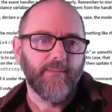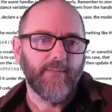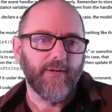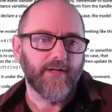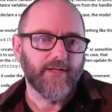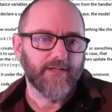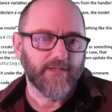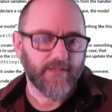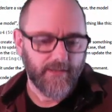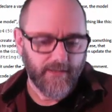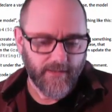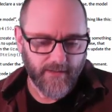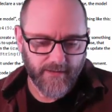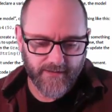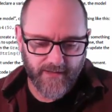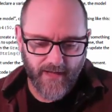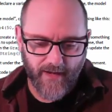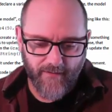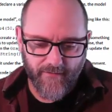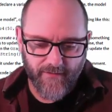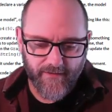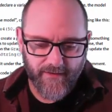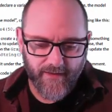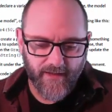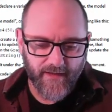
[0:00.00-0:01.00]
but as long as
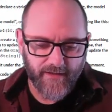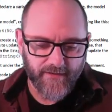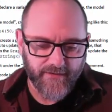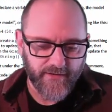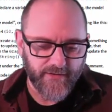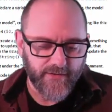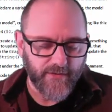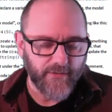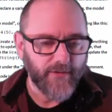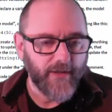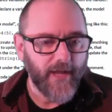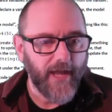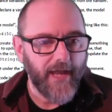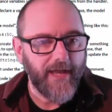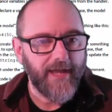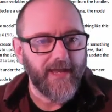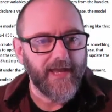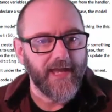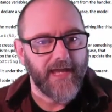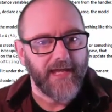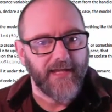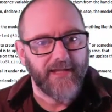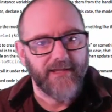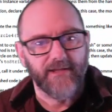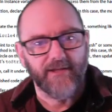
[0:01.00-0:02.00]
everything else is
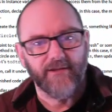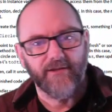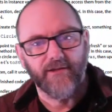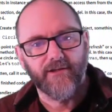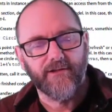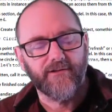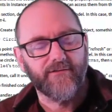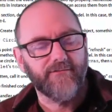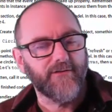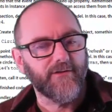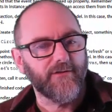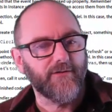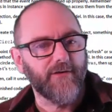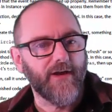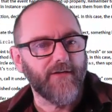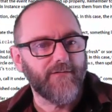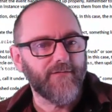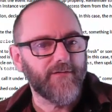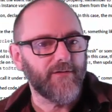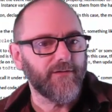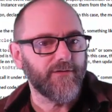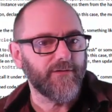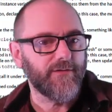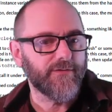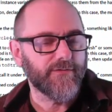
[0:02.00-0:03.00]
okay and the
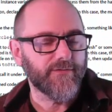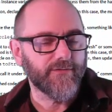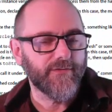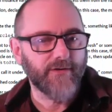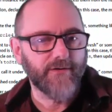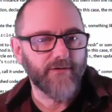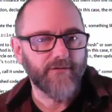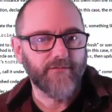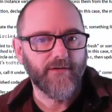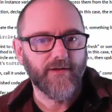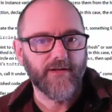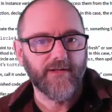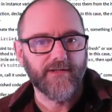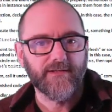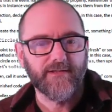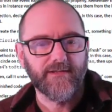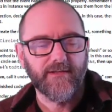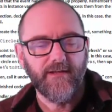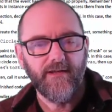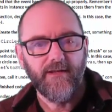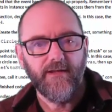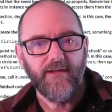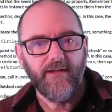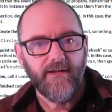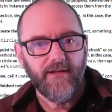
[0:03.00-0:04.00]
graphical user
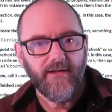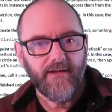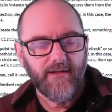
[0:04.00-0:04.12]
interface